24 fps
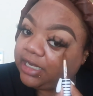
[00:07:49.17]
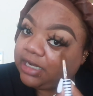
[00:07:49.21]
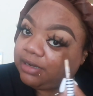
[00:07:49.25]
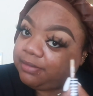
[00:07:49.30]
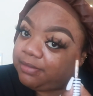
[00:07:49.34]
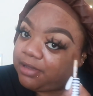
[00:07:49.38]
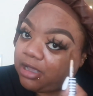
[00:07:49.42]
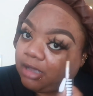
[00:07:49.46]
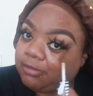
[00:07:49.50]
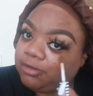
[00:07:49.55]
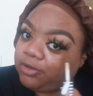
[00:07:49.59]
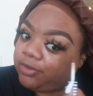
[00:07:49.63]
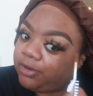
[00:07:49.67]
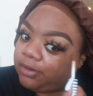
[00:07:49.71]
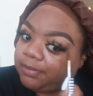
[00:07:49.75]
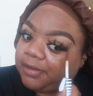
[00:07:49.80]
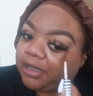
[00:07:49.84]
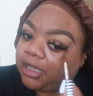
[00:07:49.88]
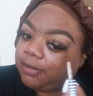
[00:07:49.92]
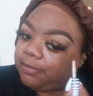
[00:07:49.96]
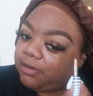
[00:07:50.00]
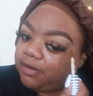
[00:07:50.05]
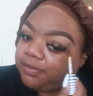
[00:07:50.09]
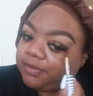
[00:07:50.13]
and I'm not gonna be wearing
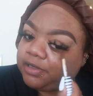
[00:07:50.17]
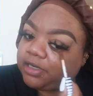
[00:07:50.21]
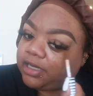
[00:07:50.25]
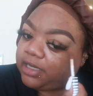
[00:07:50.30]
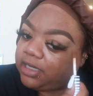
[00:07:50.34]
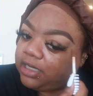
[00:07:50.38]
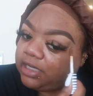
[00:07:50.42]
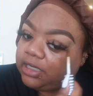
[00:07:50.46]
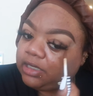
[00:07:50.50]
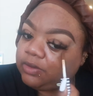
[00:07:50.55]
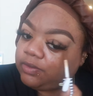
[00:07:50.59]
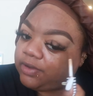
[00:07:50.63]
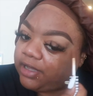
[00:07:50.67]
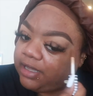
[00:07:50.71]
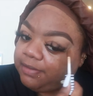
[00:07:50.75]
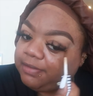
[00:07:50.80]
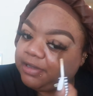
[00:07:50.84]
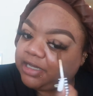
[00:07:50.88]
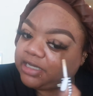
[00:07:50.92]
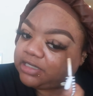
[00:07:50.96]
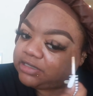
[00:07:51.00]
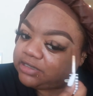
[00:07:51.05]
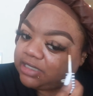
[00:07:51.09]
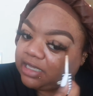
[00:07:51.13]
makeup every day anyway,
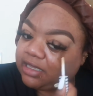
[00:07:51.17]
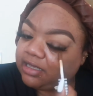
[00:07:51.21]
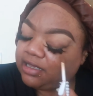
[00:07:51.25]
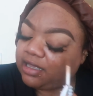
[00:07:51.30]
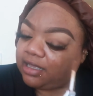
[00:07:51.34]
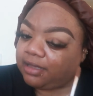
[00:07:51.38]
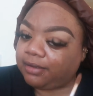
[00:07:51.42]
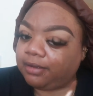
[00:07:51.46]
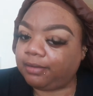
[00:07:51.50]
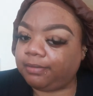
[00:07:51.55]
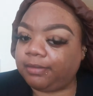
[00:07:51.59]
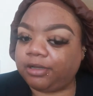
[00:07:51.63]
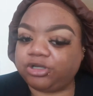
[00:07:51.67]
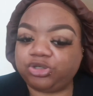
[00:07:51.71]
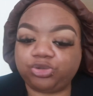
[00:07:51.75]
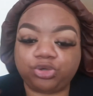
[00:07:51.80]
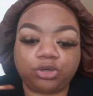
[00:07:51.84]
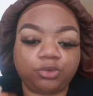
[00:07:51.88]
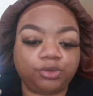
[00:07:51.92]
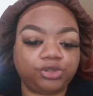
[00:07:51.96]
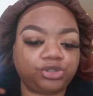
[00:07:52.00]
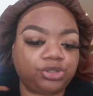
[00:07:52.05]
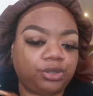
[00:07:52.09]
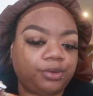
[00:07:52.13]
because I'm not
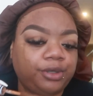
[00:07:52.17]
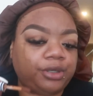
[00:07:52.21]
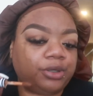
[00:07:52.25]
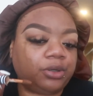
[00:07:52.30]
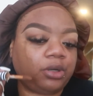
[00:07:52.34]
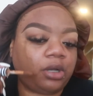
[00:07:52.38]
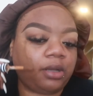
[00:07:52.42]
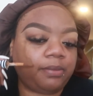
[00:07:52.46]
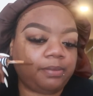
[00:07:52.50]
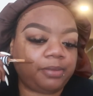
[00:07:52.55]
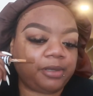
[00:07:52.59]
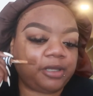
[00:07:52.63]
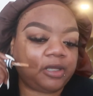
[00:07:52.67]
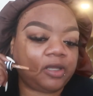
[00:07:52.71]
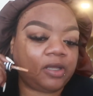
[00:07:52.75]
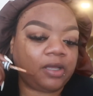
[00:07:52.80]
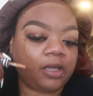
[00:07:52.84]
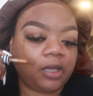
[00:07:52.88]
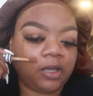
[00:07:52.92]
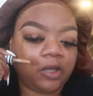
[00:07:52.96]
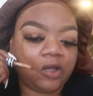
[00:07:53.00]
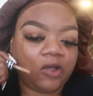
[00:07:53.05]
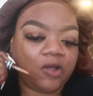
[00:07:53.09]
sure what's going on, but